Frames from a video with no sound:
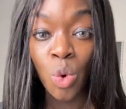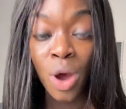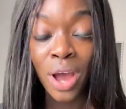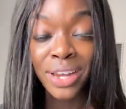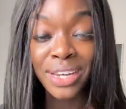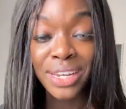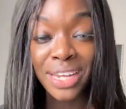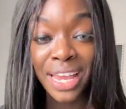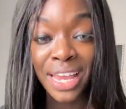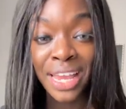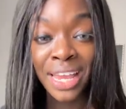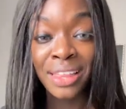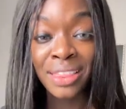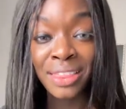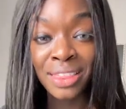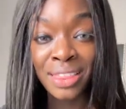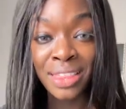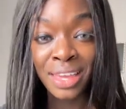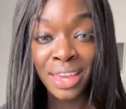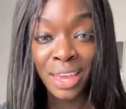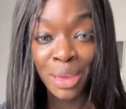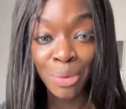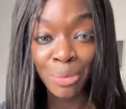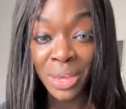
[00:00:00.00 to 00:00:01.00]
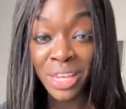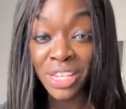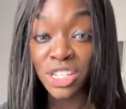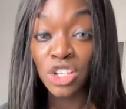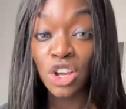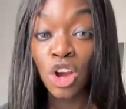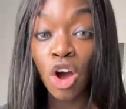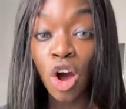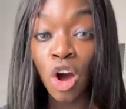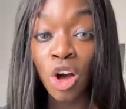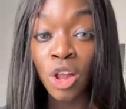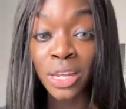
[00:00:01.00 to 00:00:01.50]
What in them
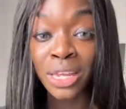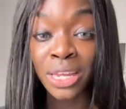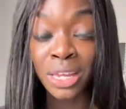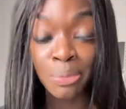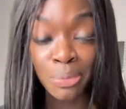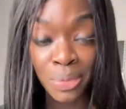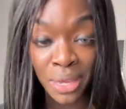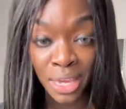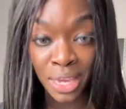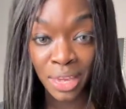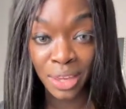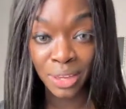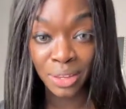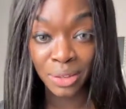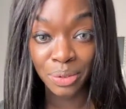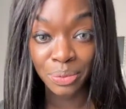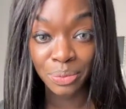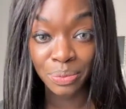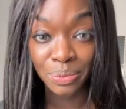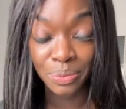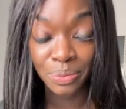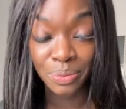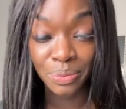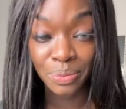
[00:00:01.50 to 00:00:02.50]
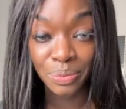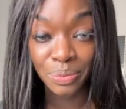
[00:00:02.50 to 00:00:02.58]
is calling me?